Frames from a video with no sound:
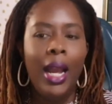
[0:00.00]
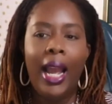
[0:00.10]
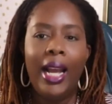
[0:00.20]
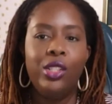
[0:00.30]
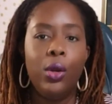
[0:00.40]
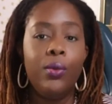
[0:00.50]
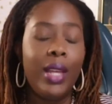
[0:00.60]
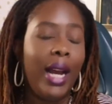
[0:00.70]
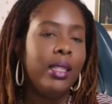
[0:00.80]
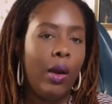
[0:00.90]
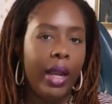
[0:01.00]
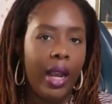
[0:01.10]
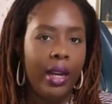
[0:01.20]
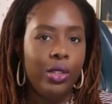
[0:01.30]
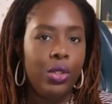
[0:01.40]
And so that's how I
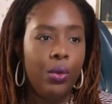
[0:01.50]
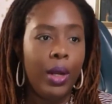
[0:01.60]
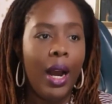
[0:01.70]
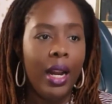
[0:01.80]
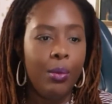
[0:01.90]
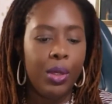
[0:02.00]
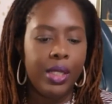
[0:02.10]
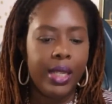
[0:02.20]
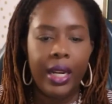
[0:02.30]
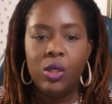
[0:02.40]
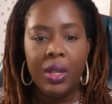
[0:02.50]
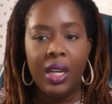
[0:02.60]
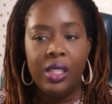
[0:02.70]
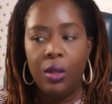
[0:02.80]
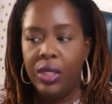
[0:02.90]
got into doing HoneyBook setups,
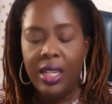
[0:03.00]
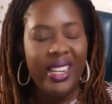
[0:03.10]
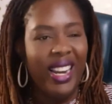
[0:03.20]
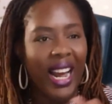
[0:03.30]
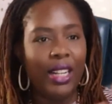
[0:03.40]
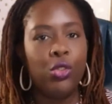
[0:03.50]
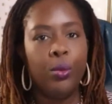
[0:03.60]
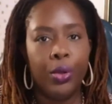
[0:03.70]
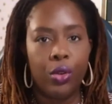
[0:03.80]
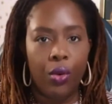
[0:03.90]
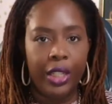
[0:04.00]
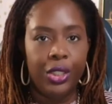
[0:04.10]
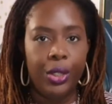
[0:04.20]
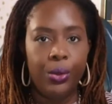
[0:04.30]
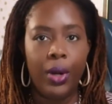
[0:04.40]
because it was a natural
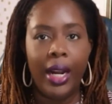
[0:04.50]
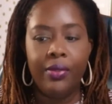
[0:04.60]
progression, right?